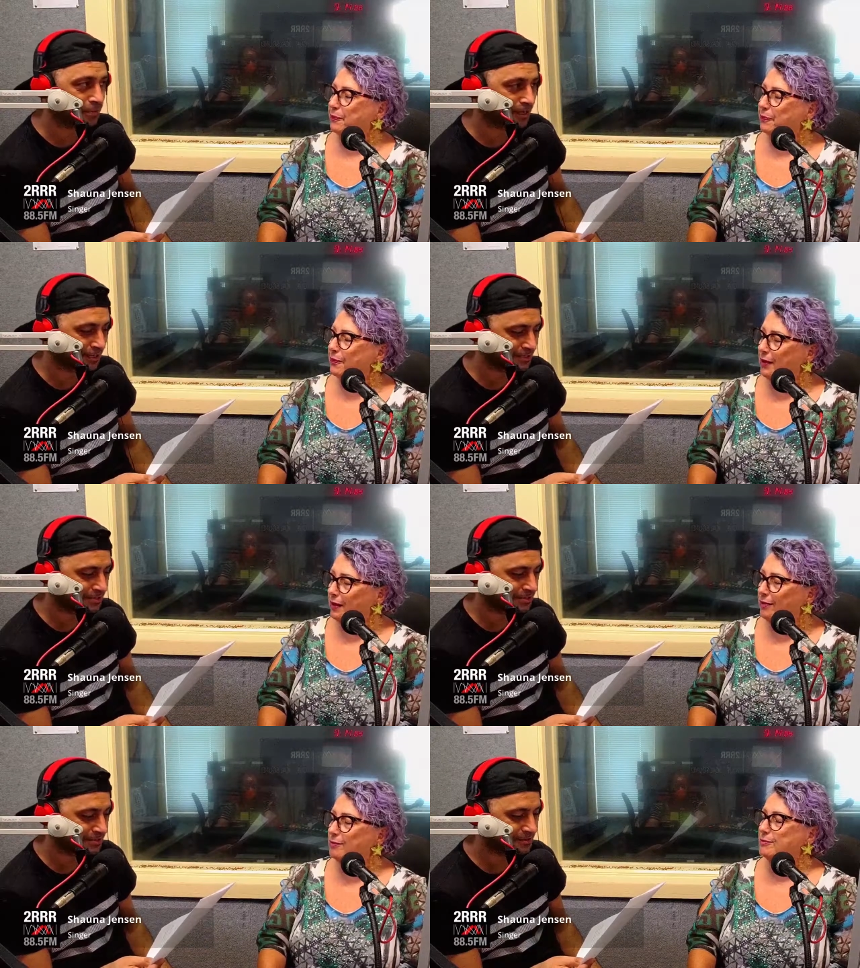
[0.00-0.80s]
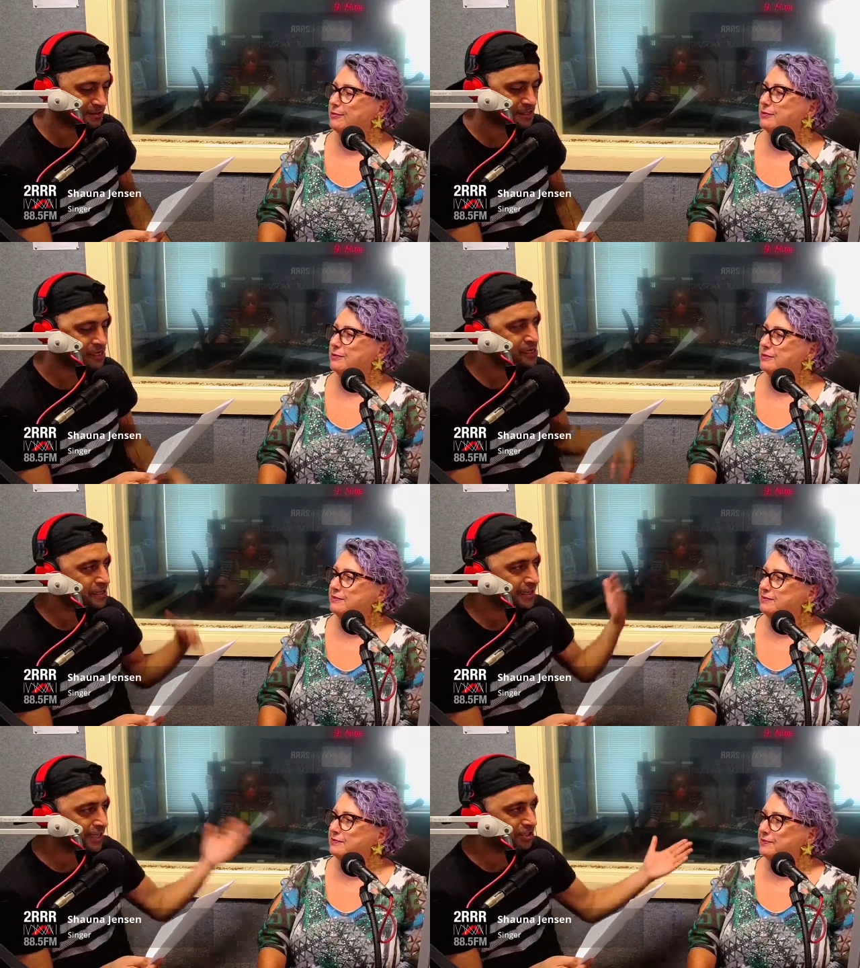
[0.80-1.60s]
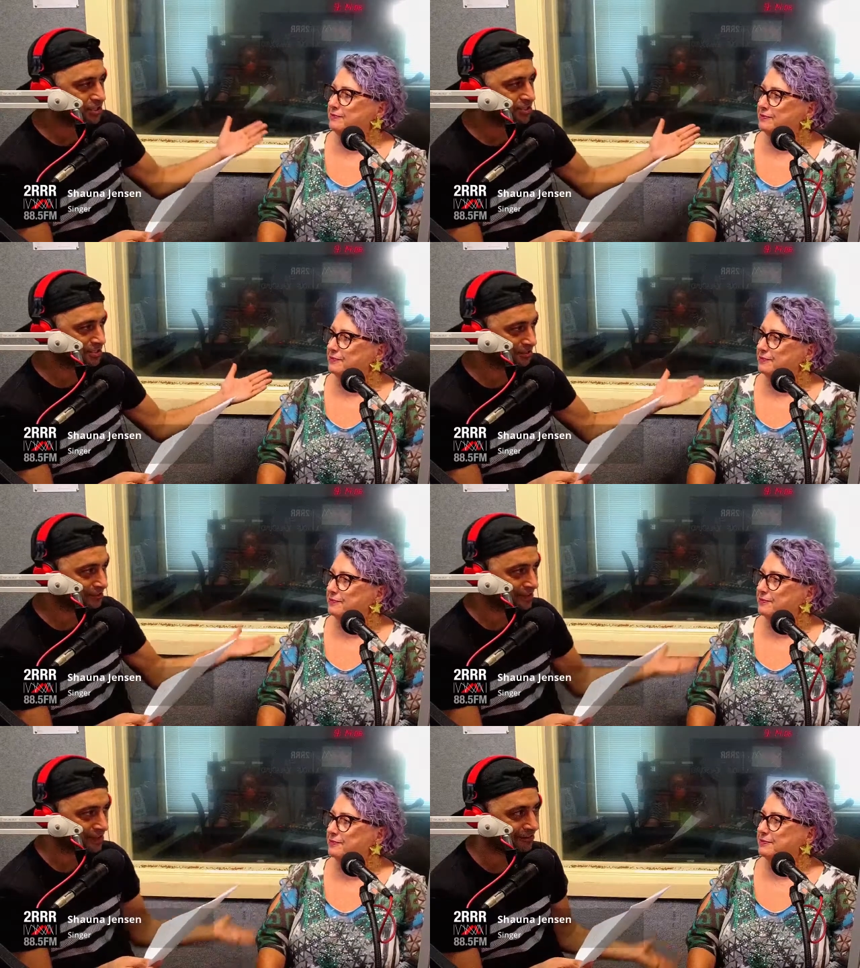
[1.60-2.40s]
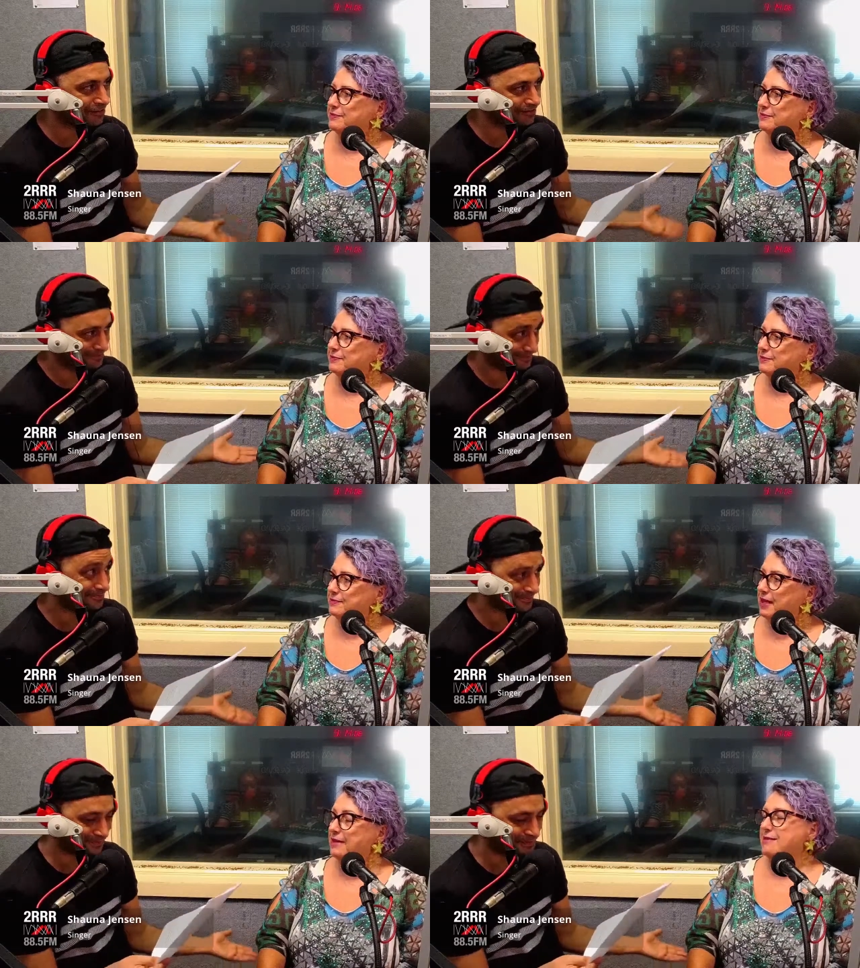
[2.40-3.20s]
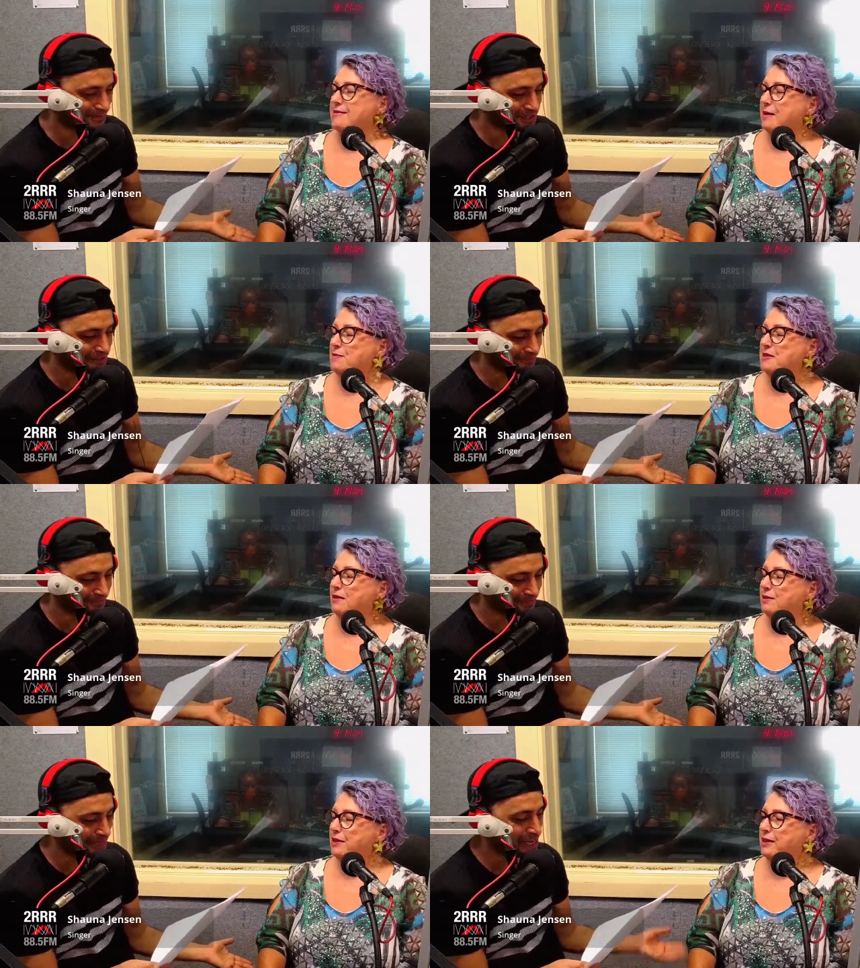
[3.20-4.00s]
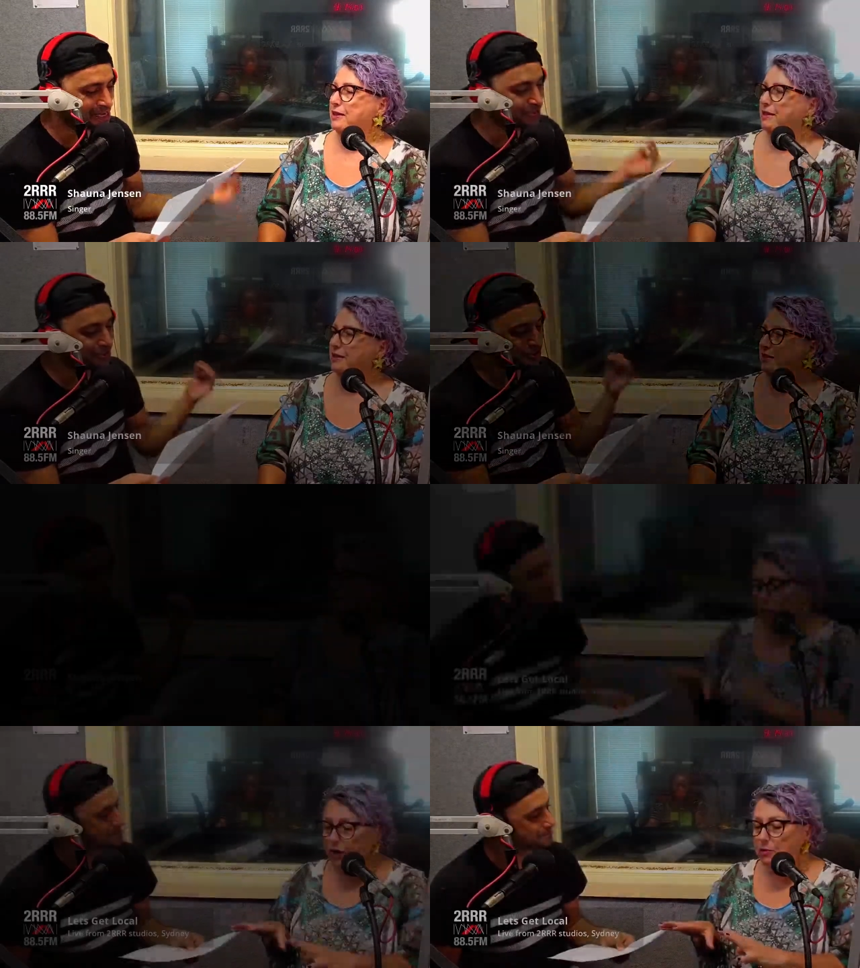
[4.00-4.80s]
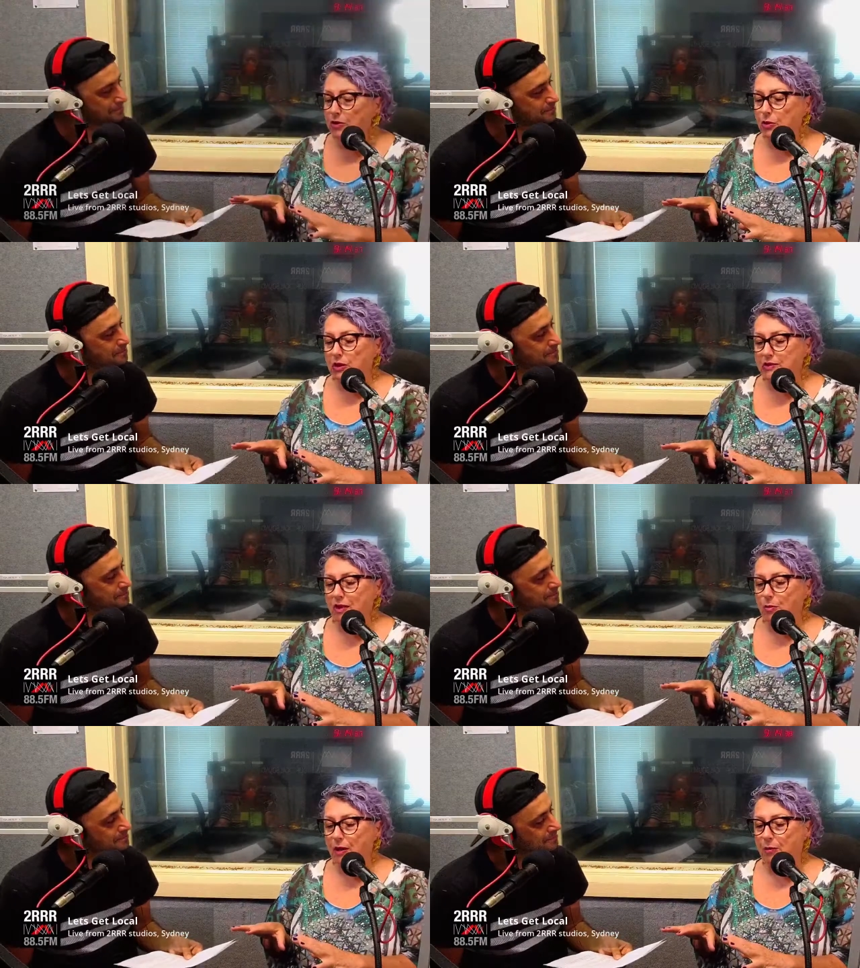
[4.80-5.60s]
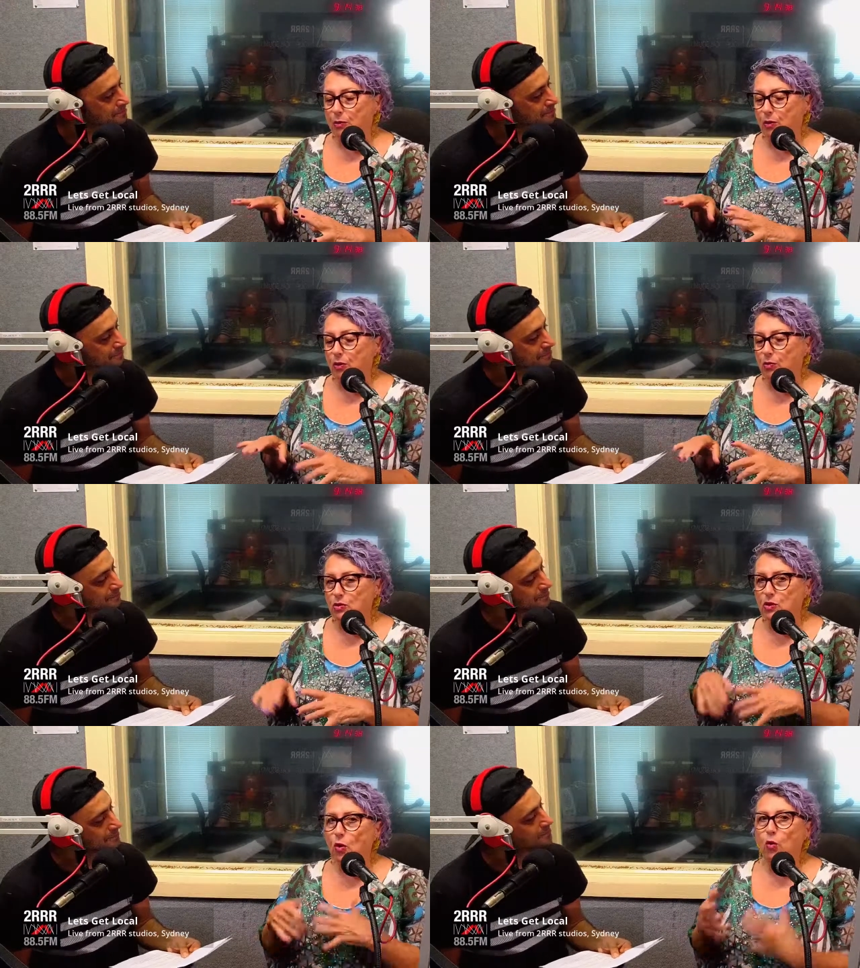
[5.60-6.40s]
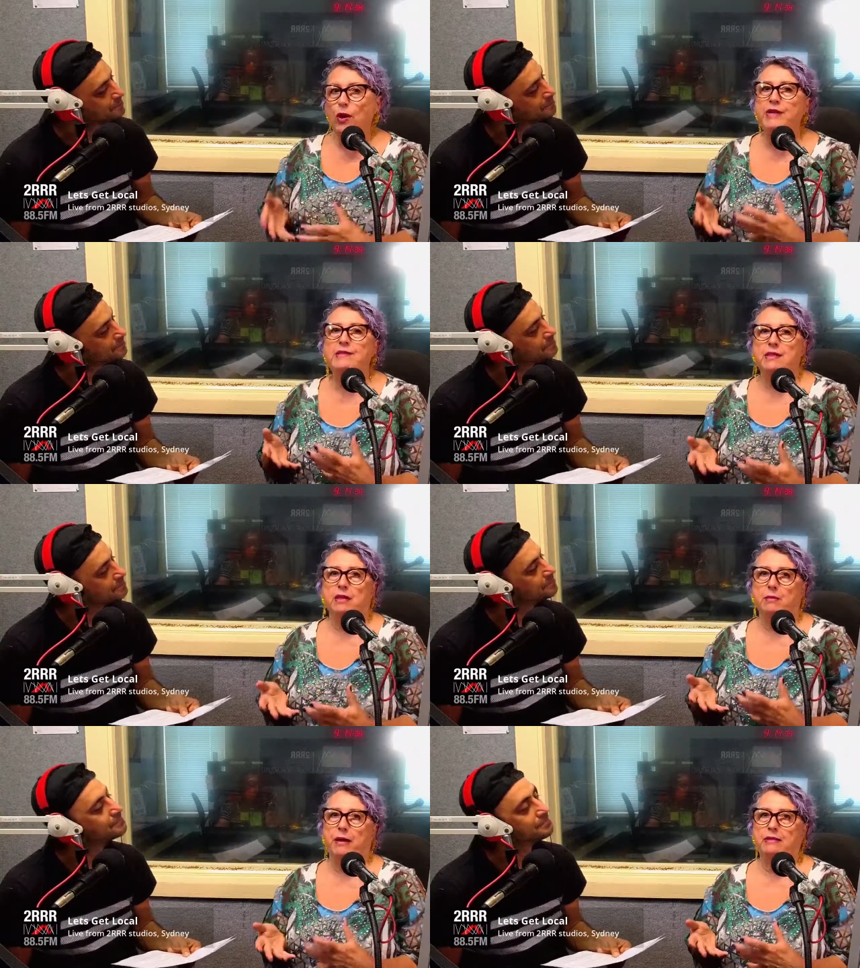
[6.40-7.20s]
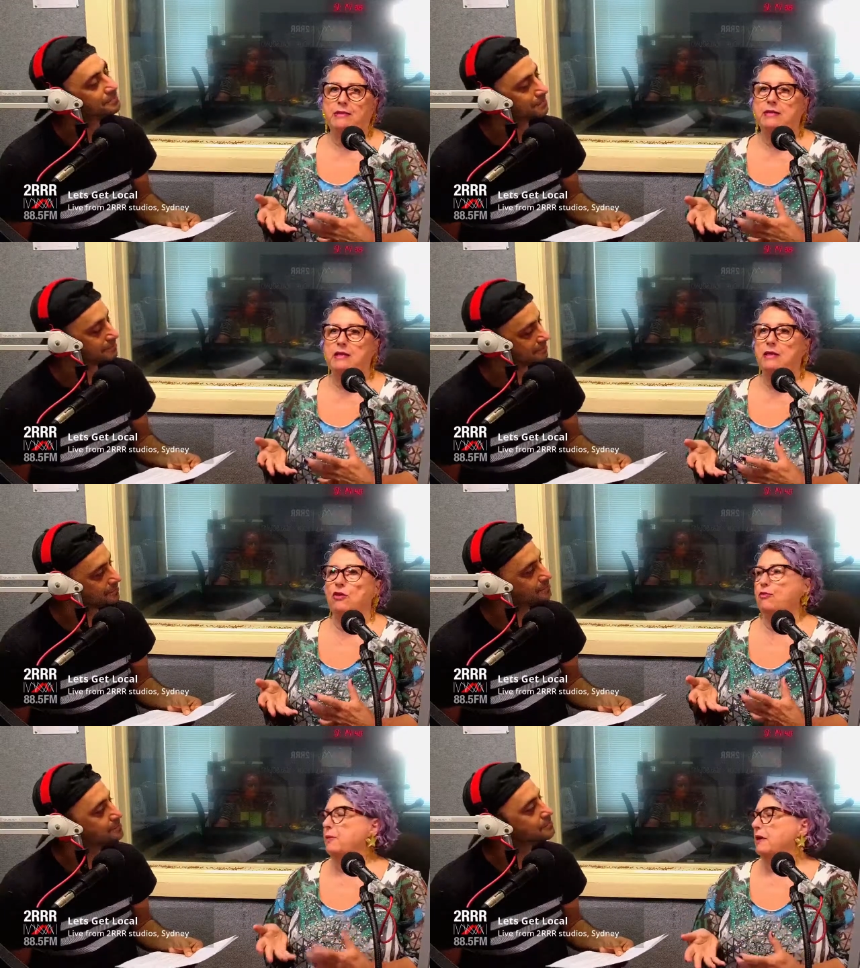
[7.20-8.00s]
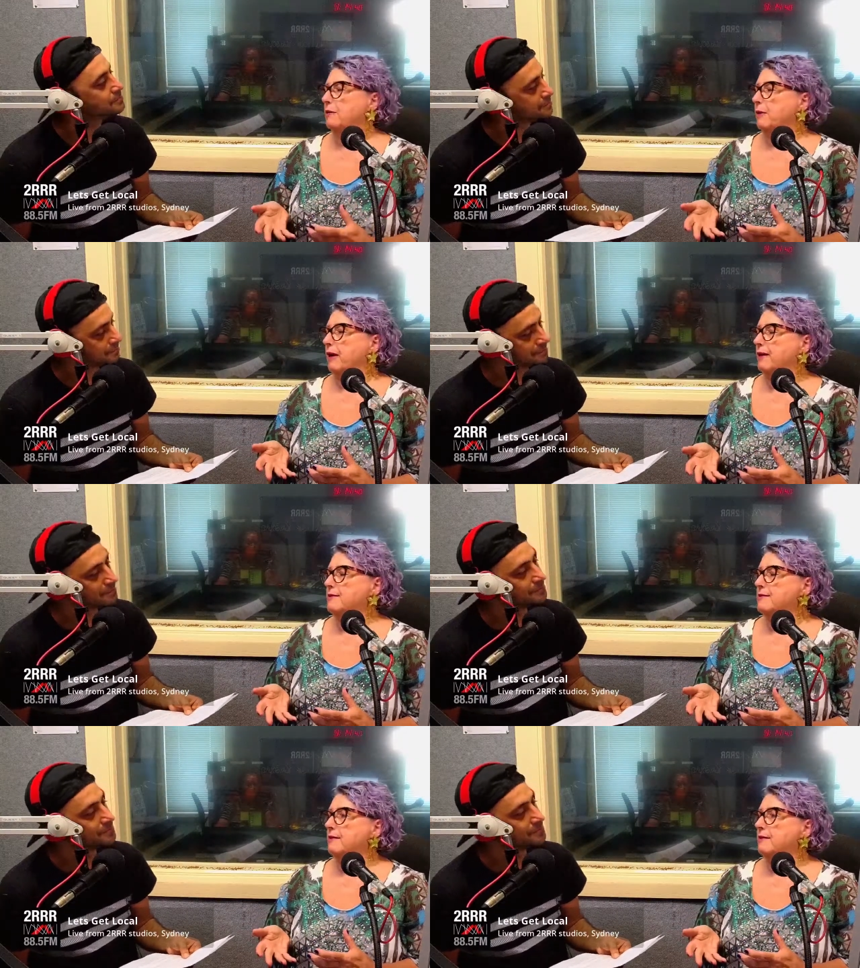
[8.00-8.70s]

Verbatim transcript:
Speaker 1: Barnes. Yep. Legends of our.
Speaker 2: Yes, absolutely. And working with all those other people was always in the capacity of being a backing